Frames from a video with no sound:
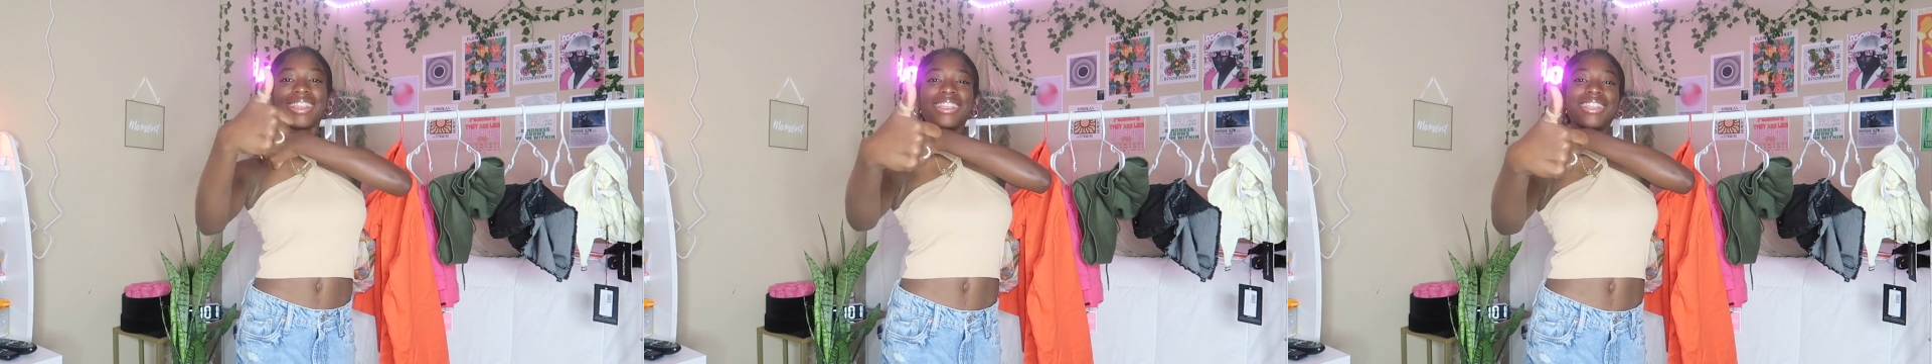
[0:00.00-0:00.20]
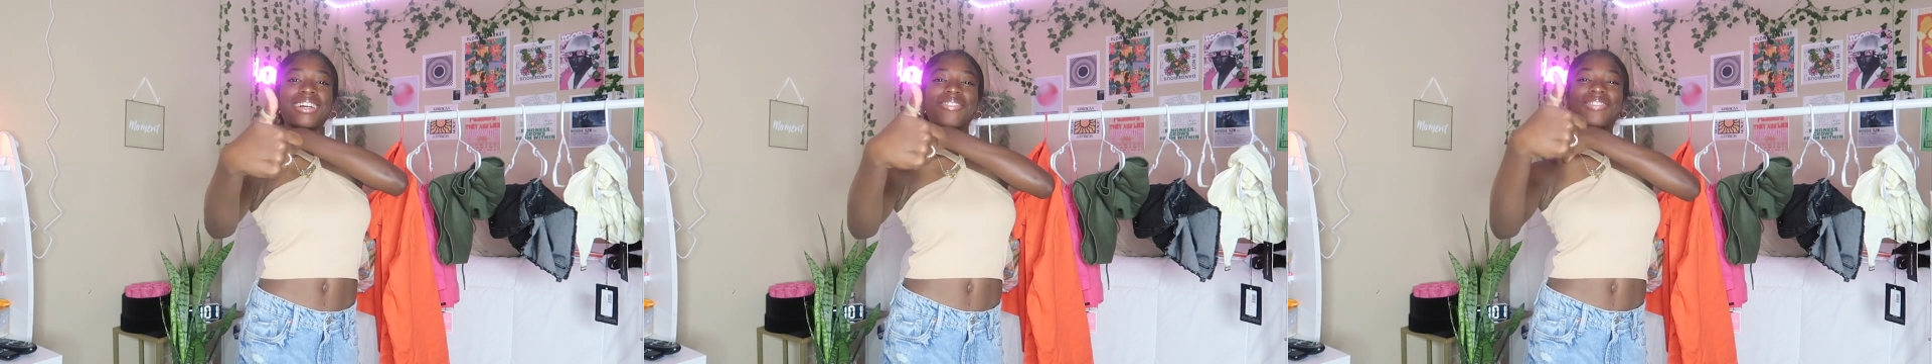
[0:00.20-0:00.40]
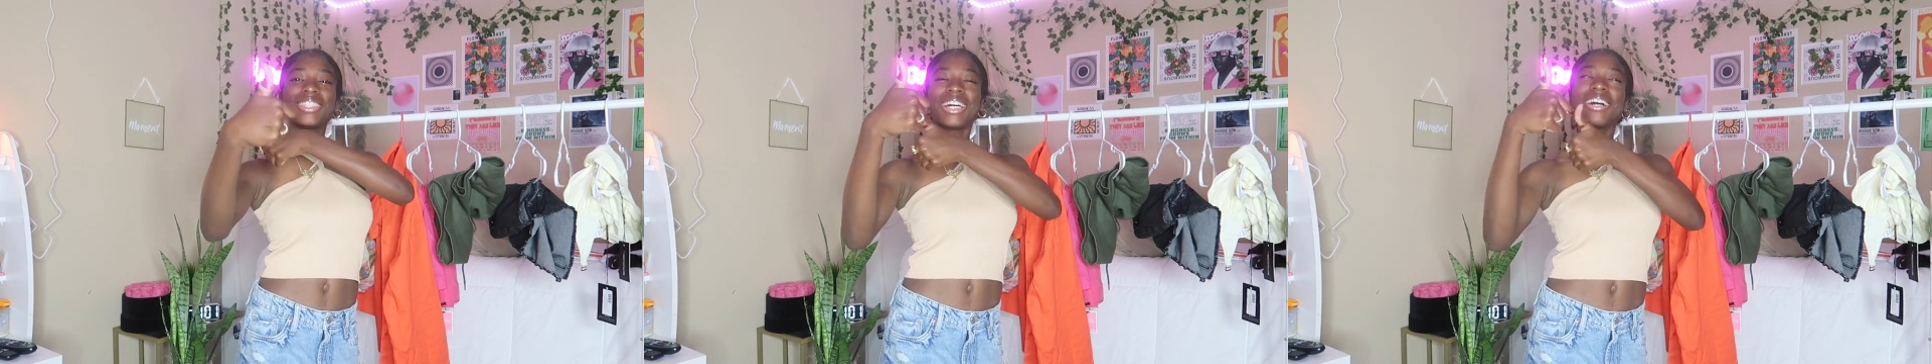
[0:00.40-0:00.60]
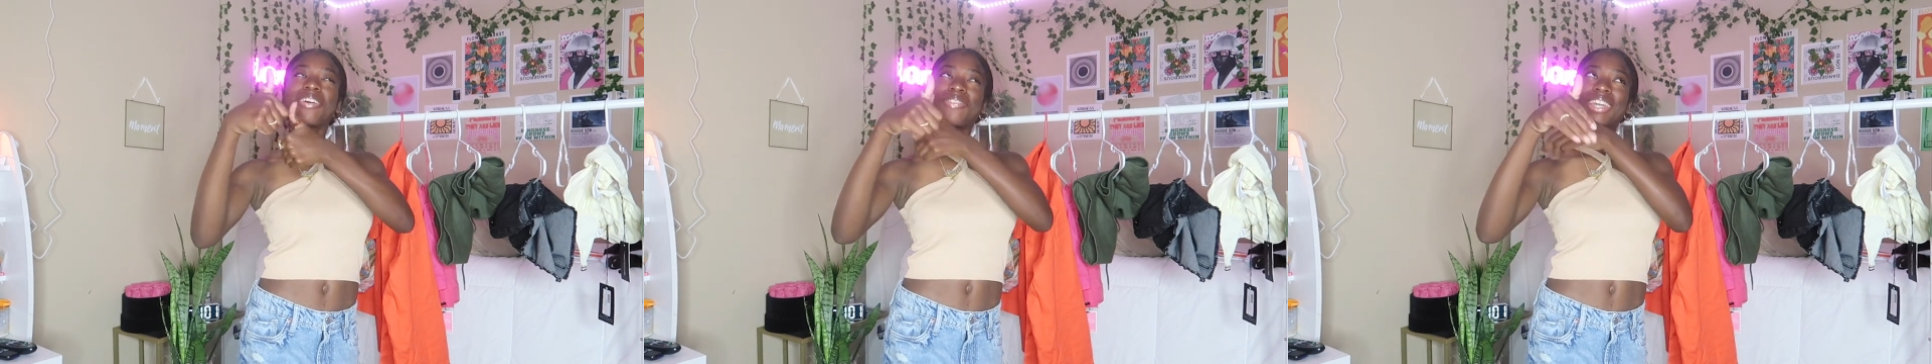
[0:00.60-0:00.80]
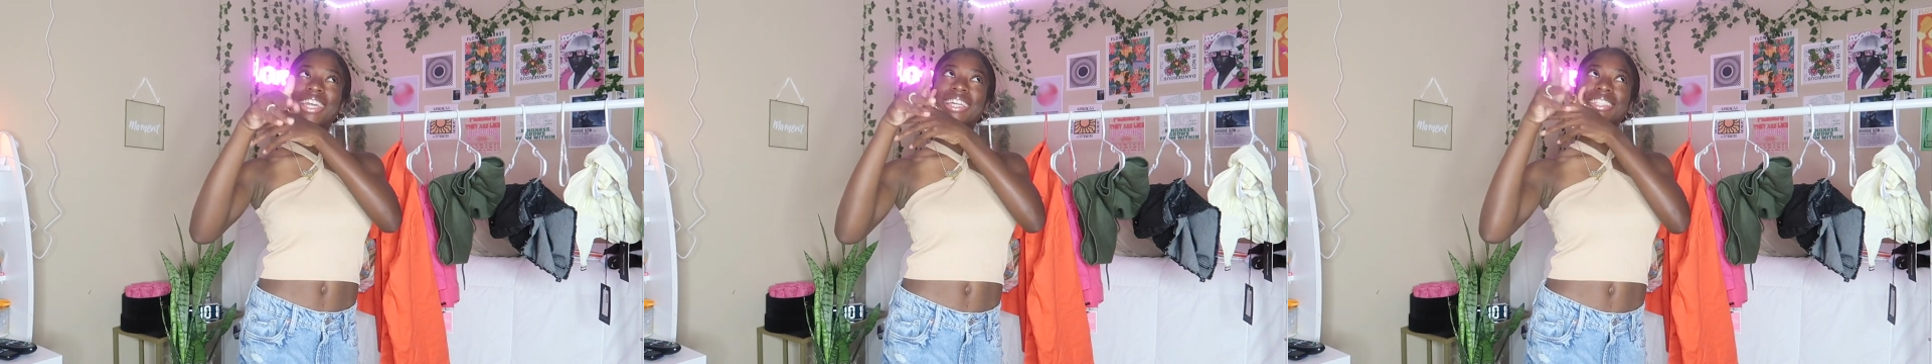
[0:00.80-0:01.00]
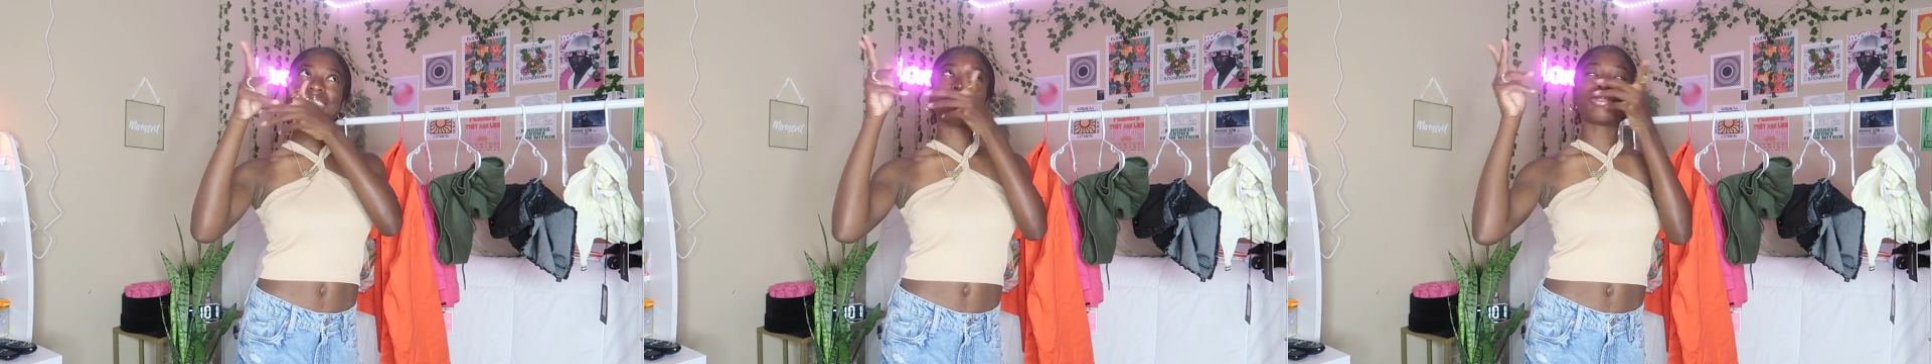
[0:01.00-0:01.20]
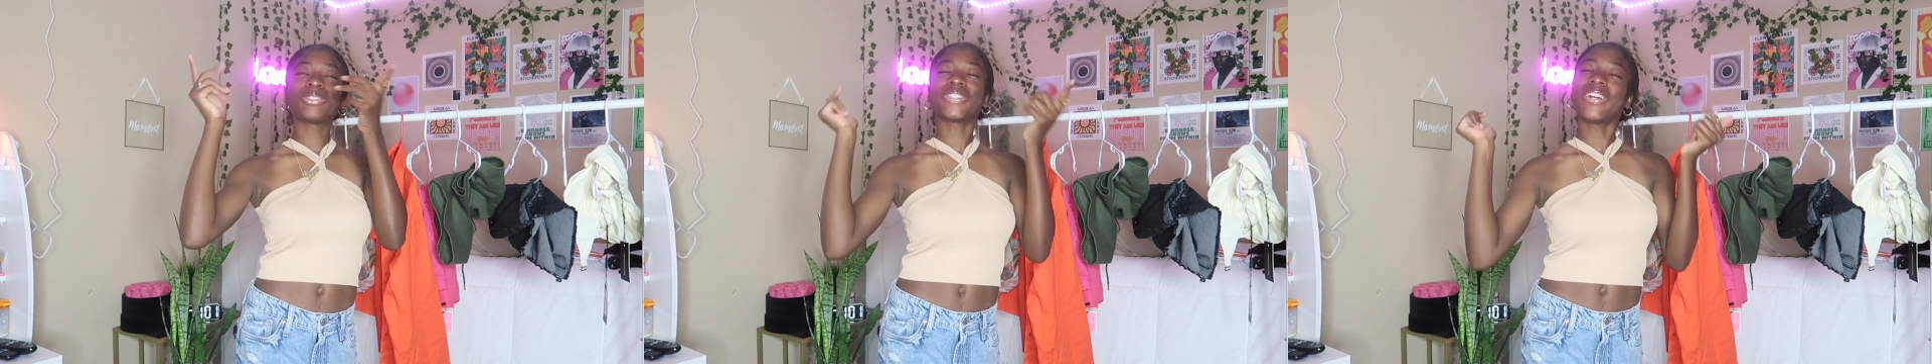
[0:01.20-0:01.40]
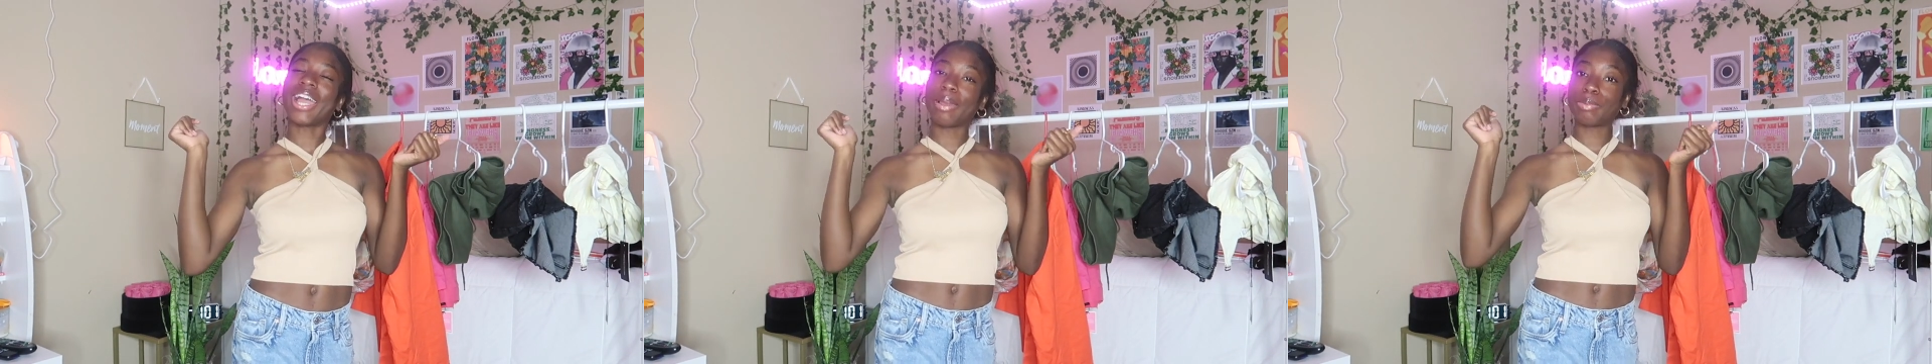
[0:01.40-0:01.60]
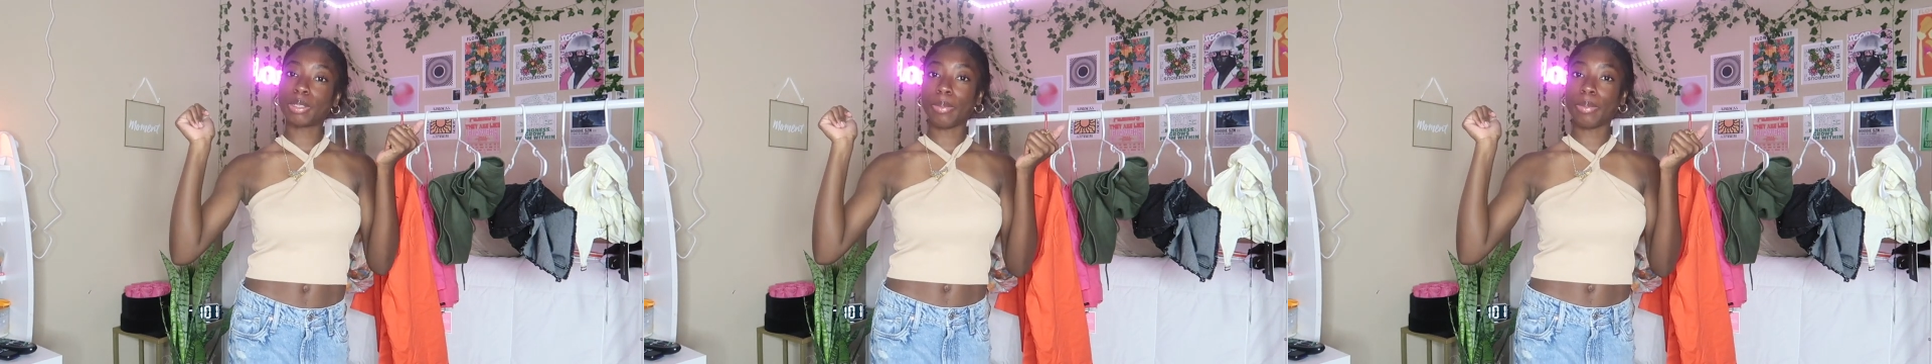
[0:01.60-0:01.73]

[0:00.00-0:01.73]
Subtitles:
thumbs up and subscribe